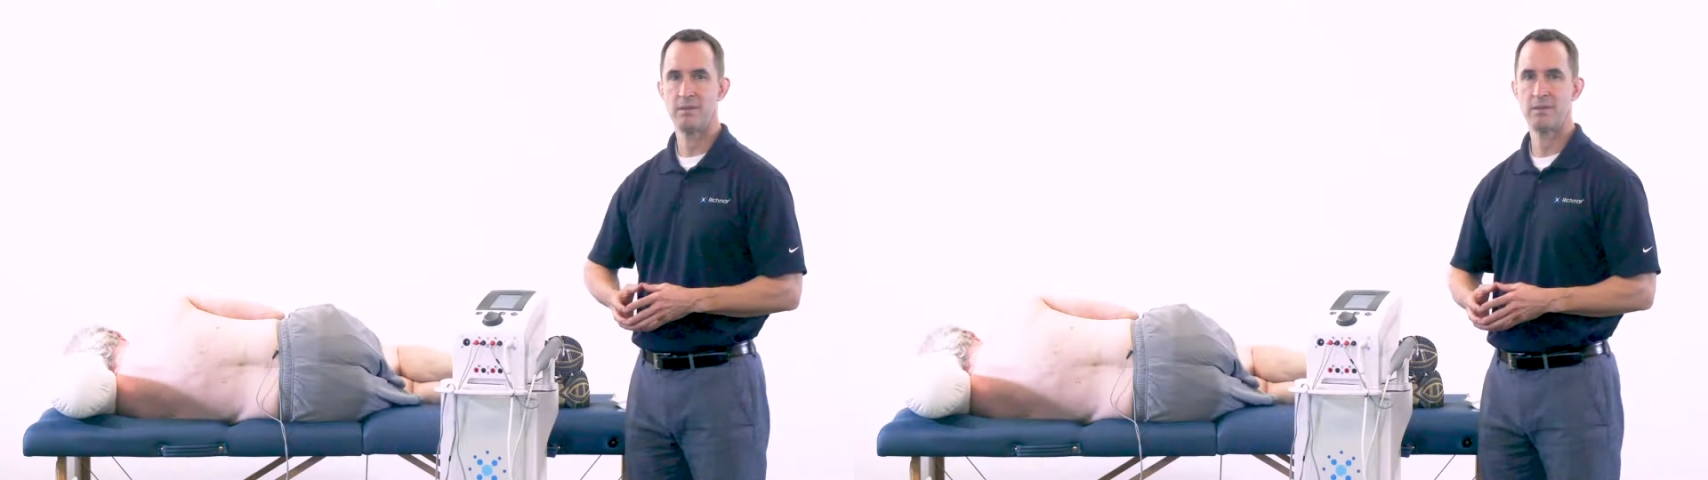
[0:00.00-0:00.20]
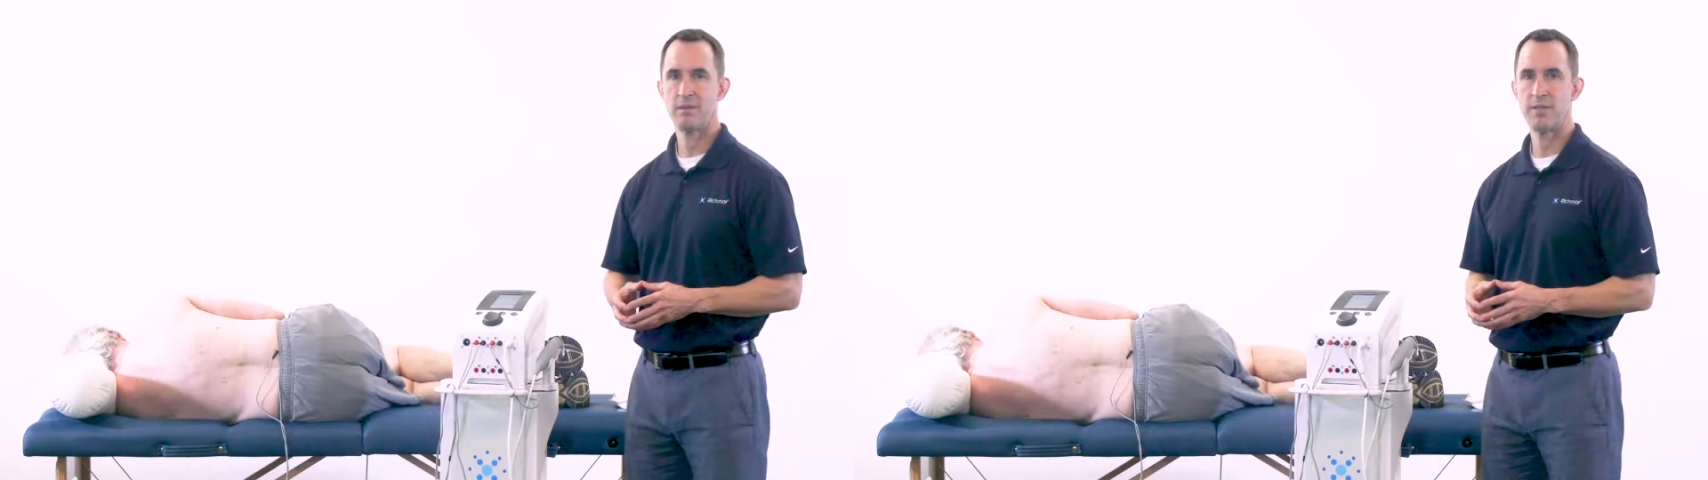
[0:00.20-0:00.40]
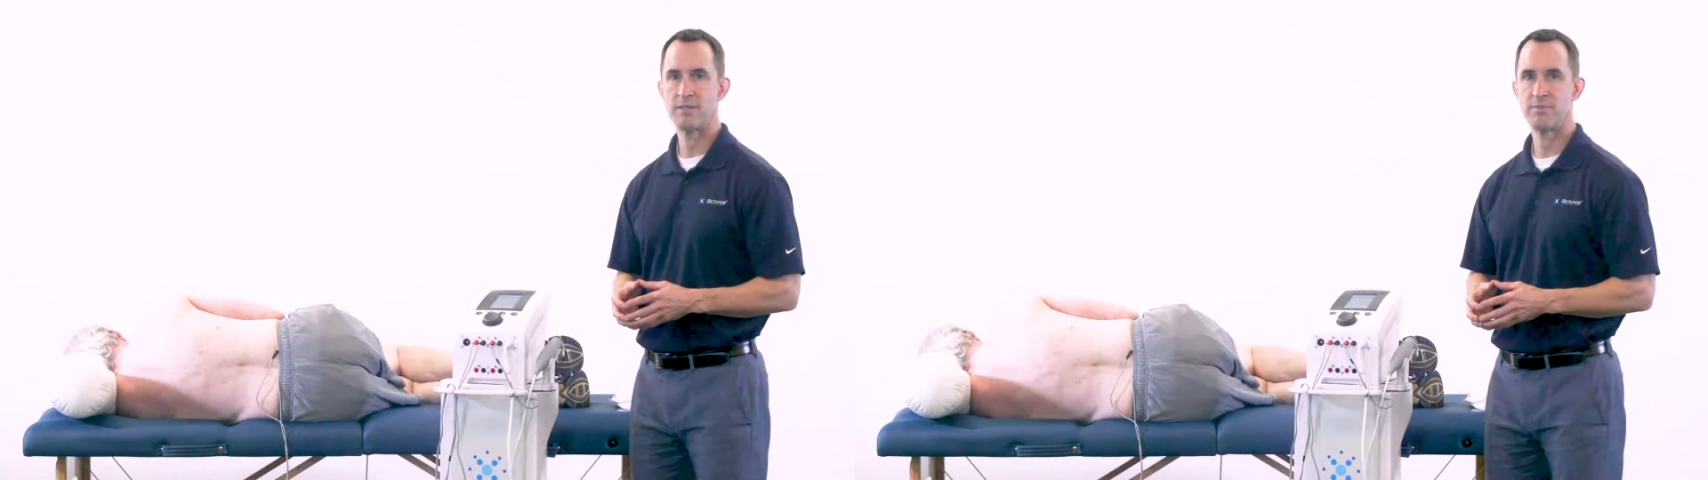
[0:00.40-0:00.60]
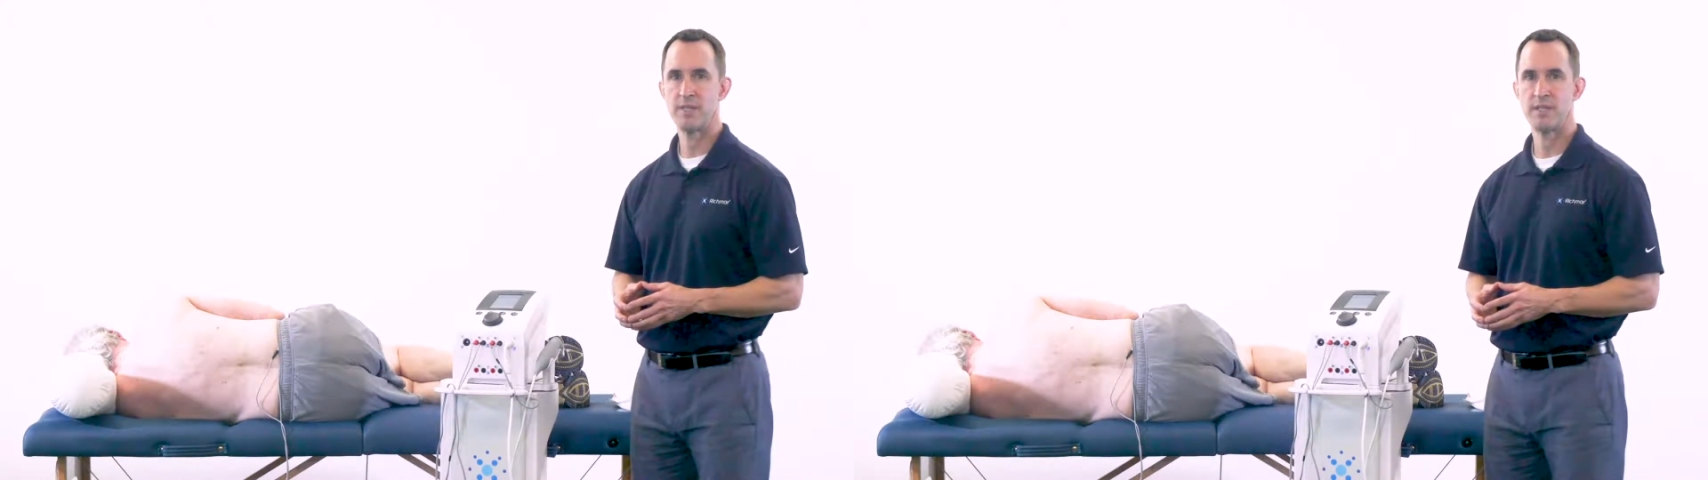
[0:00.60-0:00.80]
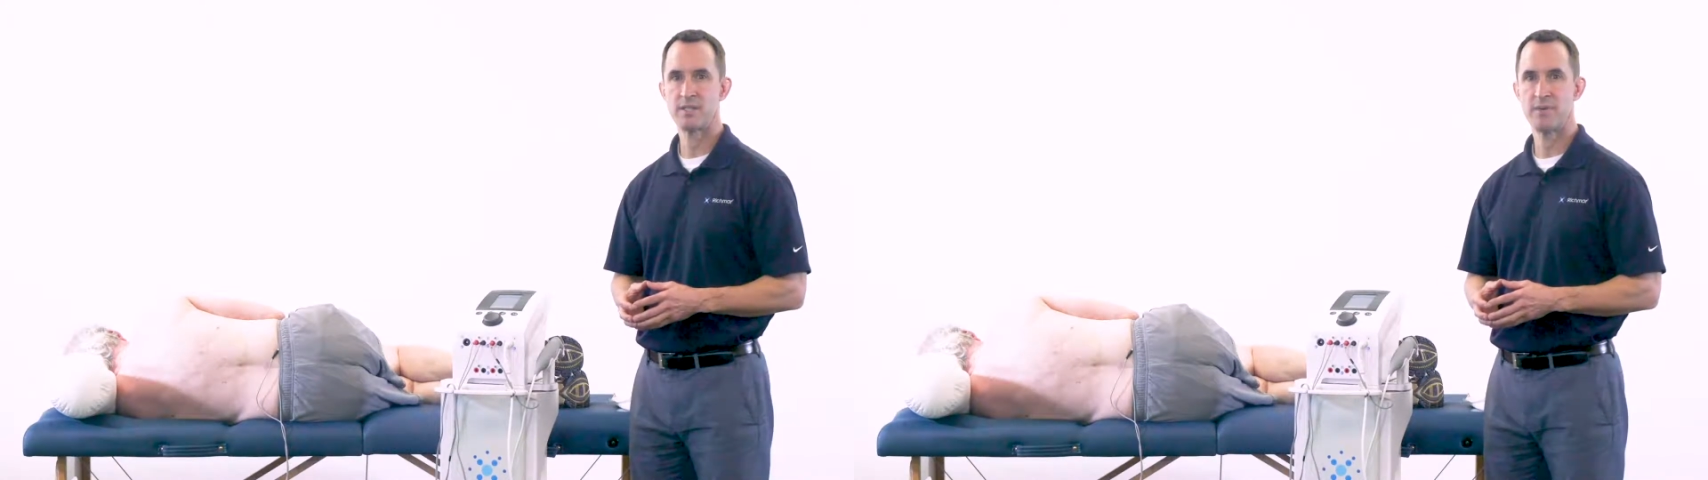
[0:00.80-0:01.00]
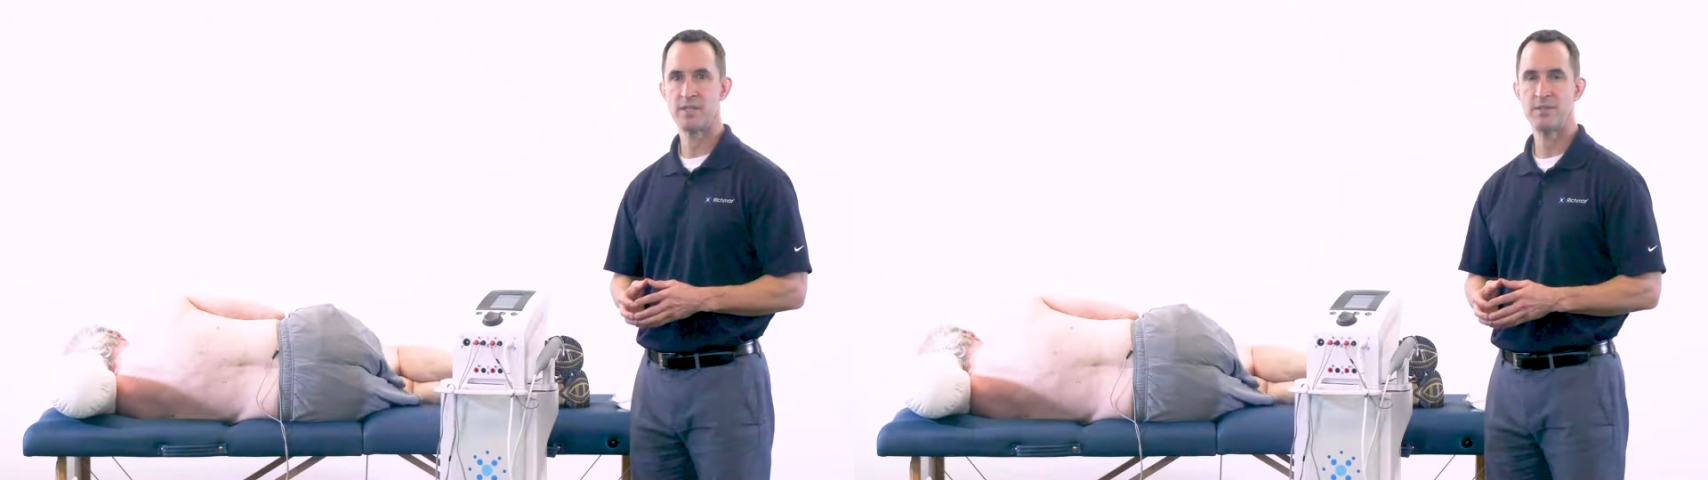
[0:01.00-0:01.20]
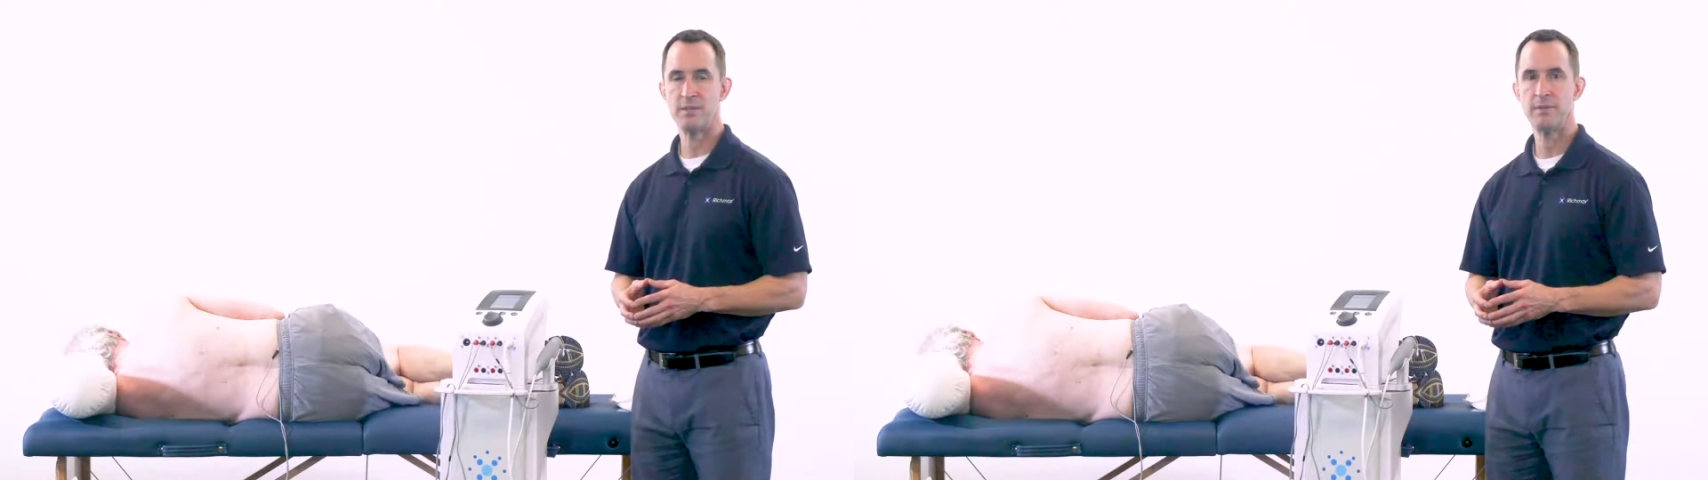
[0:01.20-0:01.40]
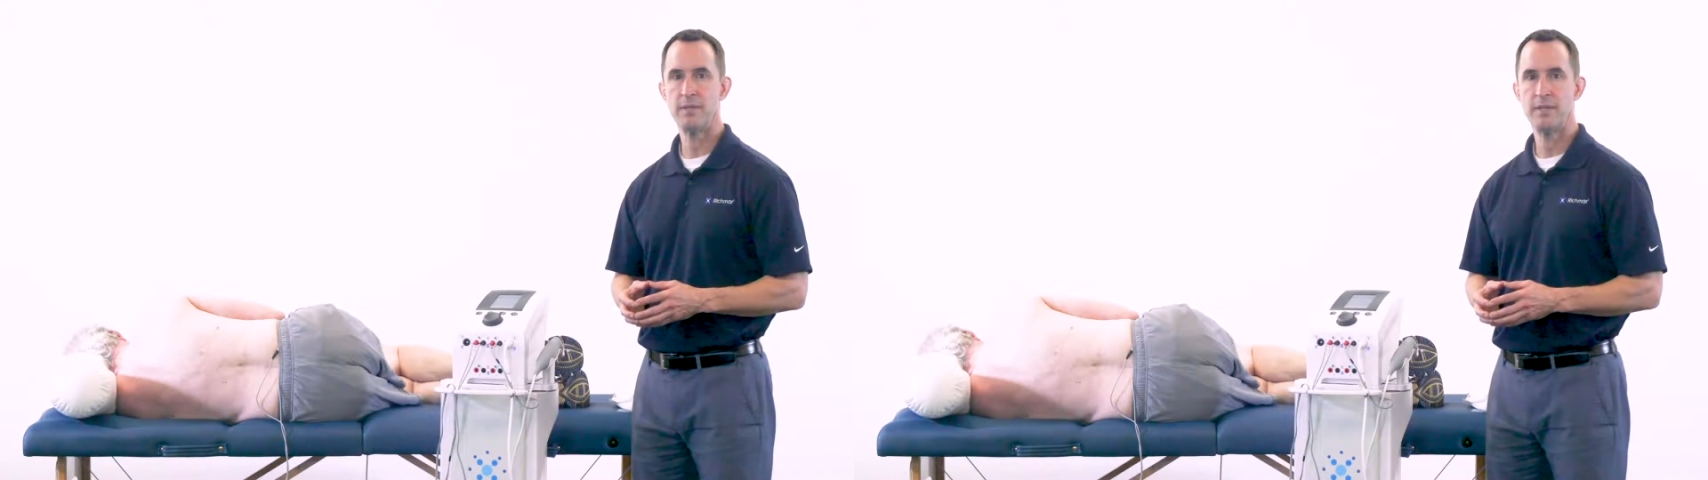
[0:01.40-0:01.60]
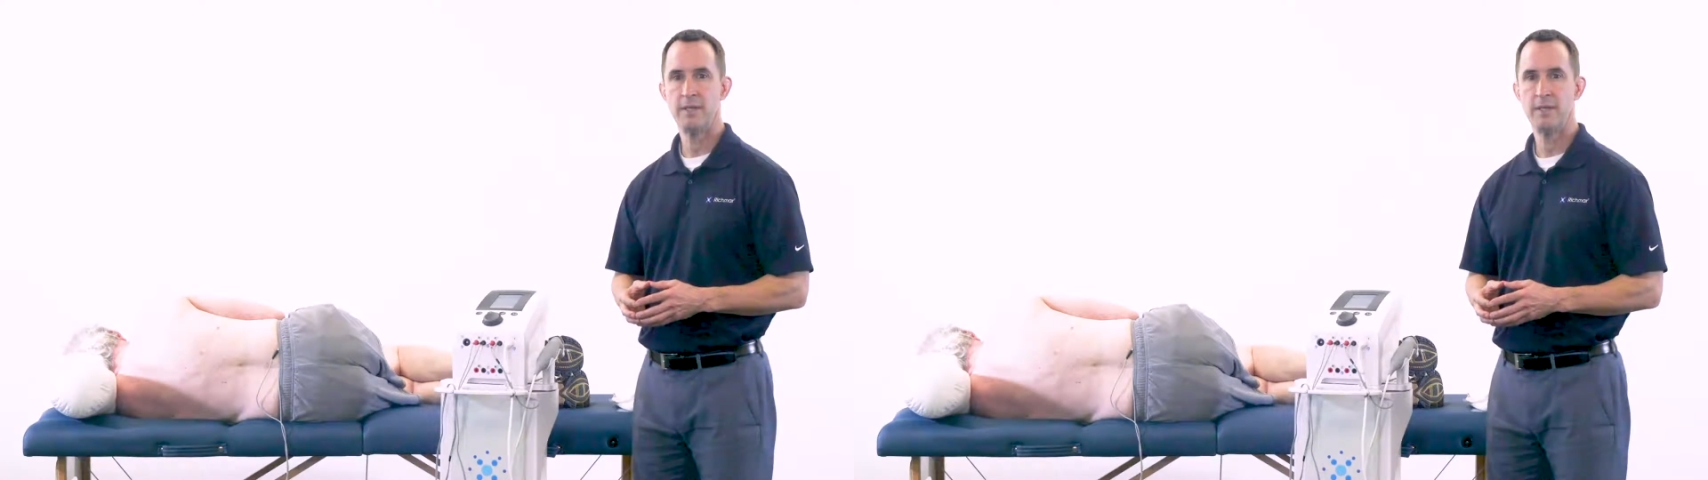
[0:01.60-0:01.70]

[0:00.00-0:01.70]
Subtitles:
gluteus medius muscle